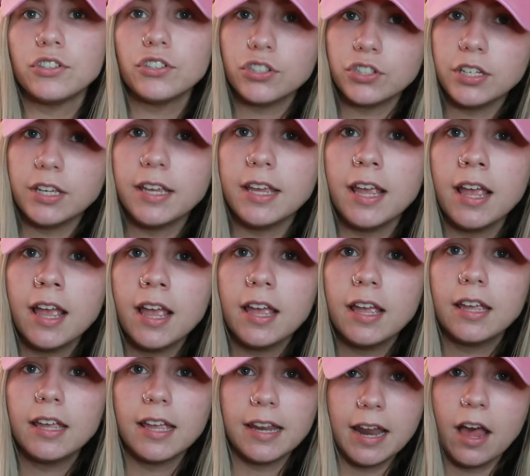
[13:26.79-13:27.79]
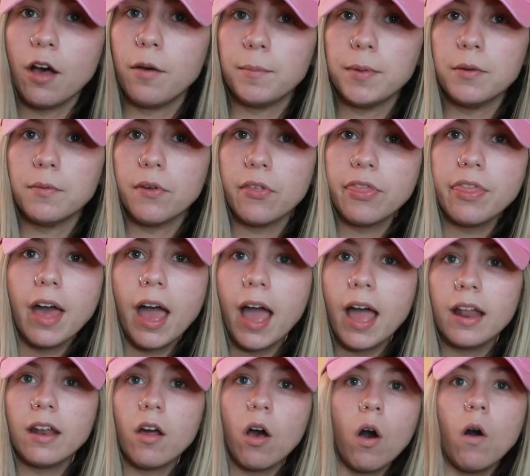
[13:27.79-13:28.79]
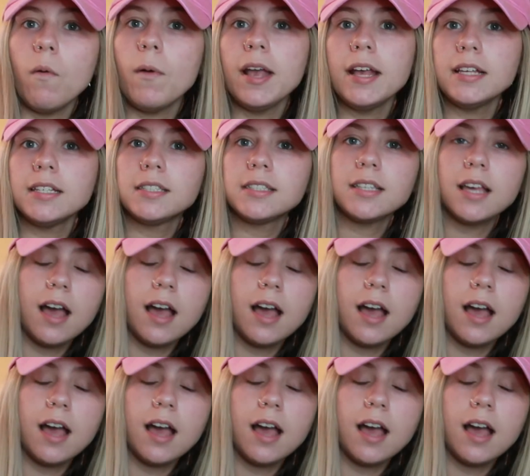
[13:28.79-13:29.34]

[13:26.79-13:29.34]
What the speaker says: she can help me with that always.